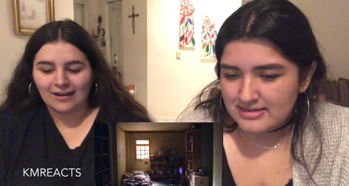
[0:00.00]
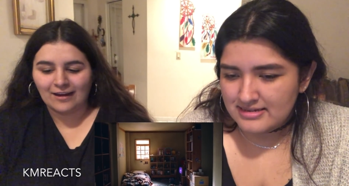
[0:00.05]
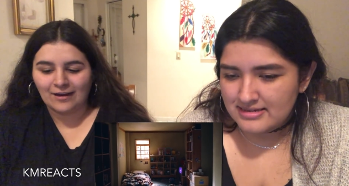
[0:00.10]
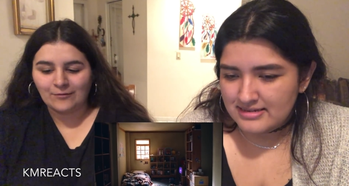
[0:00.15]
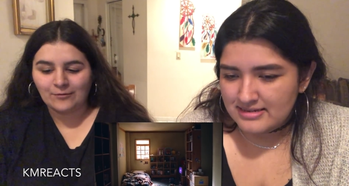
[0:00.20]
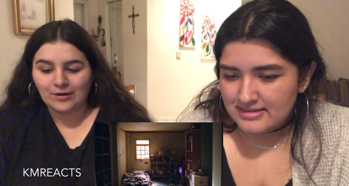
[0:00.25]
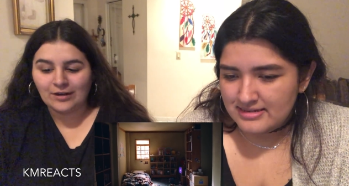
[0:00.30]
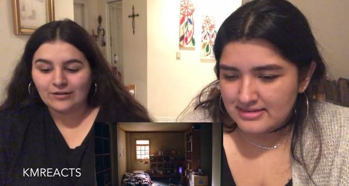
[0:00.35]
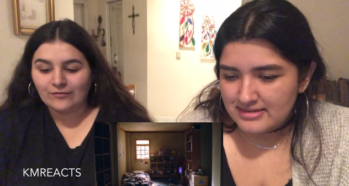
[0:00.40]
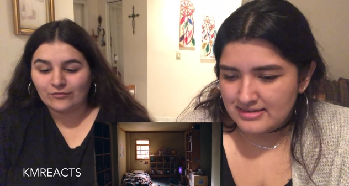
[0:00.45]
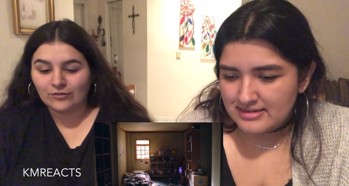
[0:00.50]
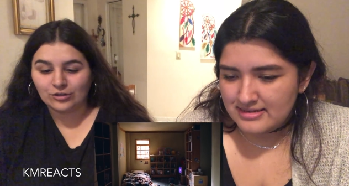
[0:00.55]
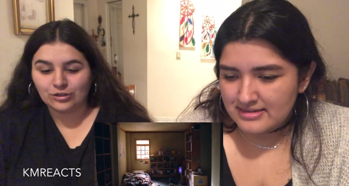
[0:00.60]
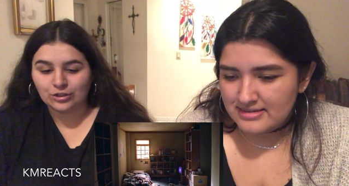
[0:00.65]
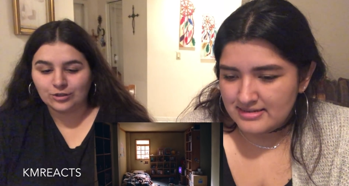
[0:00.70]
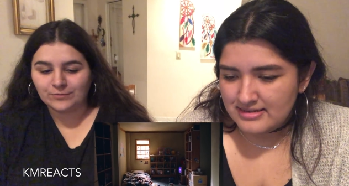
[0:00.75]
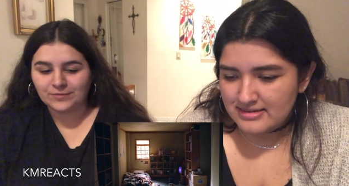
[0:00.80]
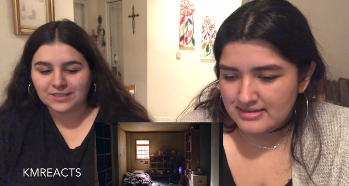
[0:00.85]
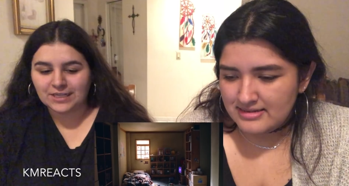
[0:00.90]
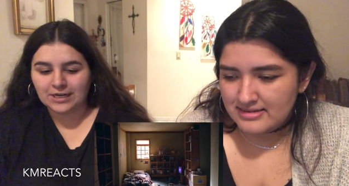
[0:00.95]
Speaker 1: I'm waiting for a
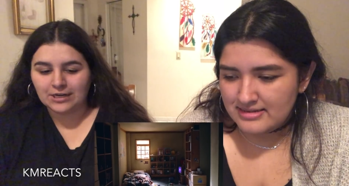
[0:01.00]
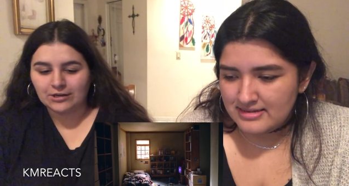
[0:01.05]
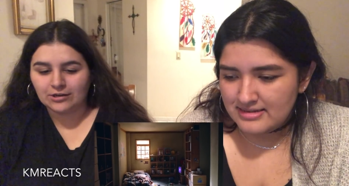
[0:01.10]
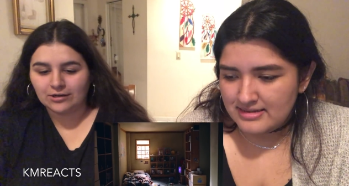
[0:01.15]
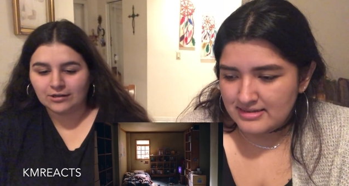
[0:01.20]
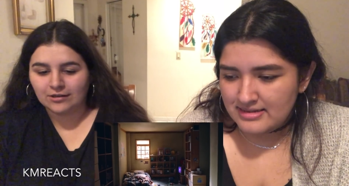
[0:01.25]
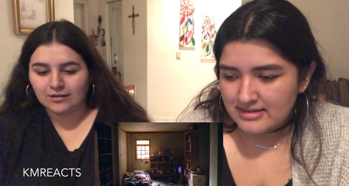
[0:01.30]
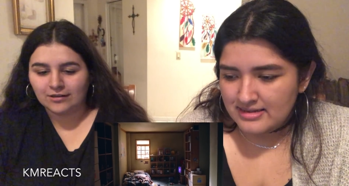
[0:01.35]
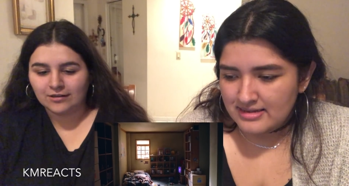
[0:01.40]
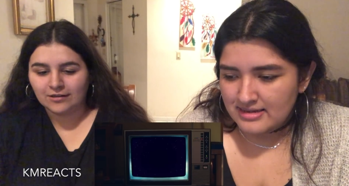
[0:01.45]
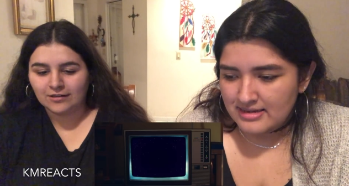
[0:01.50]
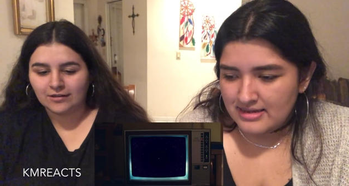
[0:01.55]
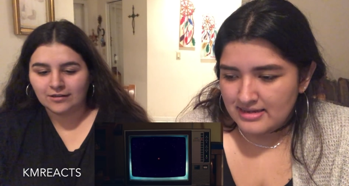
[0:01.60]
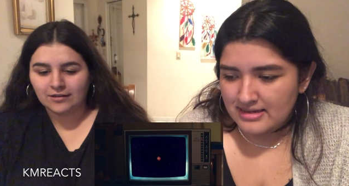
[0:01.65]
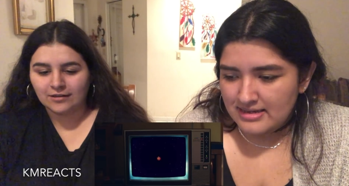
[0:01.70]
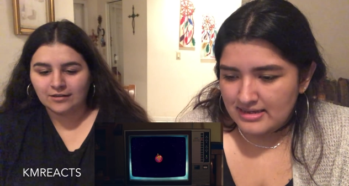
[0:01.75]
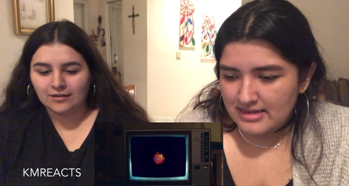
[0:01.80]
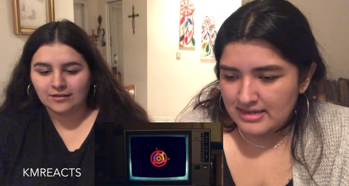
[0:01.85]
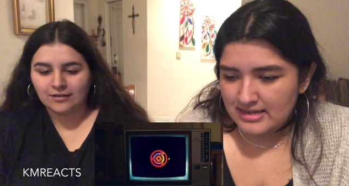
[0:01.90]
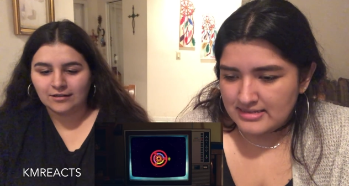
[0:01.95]
jump scare.
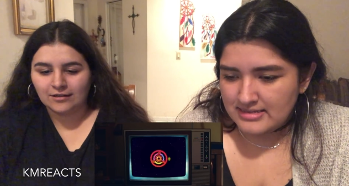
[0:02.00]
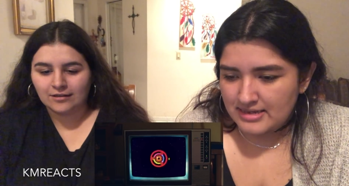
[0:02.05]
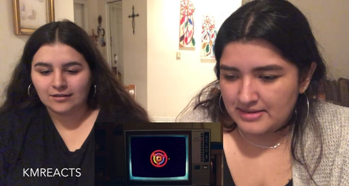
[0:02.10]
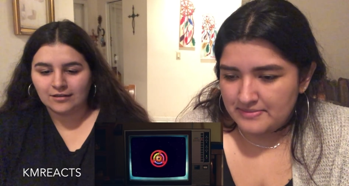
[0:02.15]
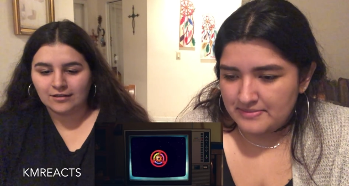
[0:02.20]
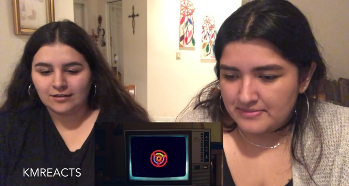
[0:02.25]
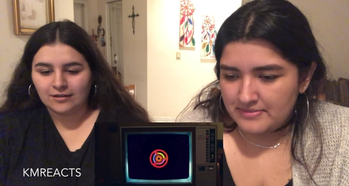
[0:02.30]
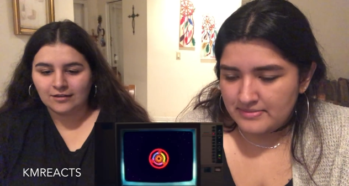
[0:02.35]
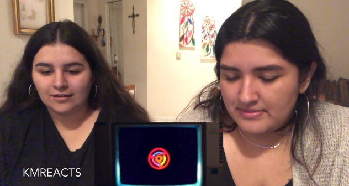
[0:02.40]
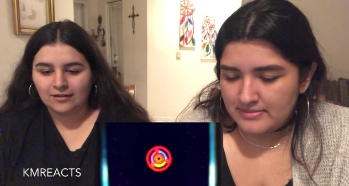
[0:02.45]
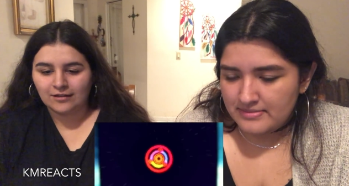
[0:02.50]
Yeah, same.